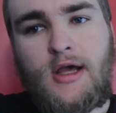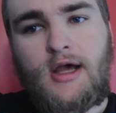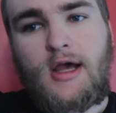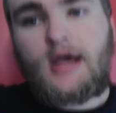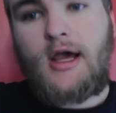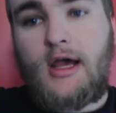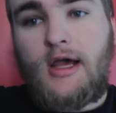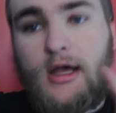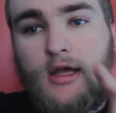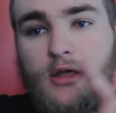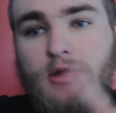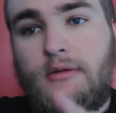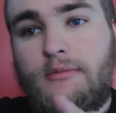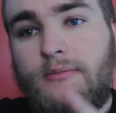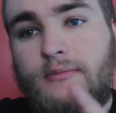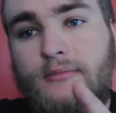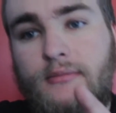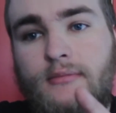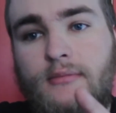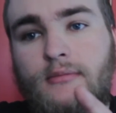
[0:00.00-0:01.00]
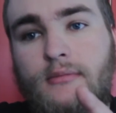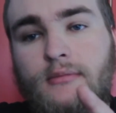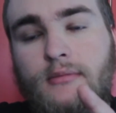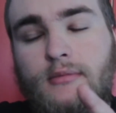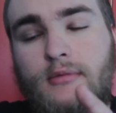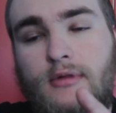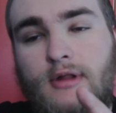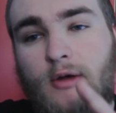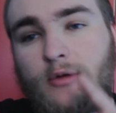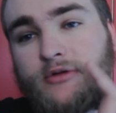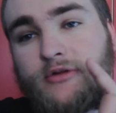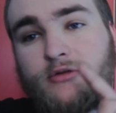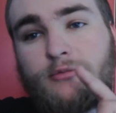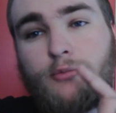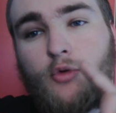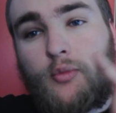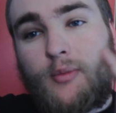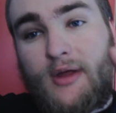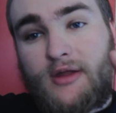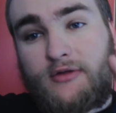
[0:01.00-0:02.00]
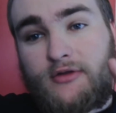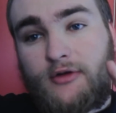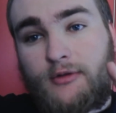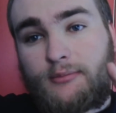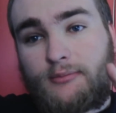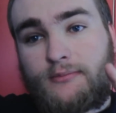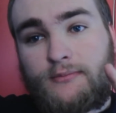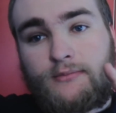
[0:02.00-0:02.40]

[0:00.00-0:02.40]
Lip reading: A, that was his momentum.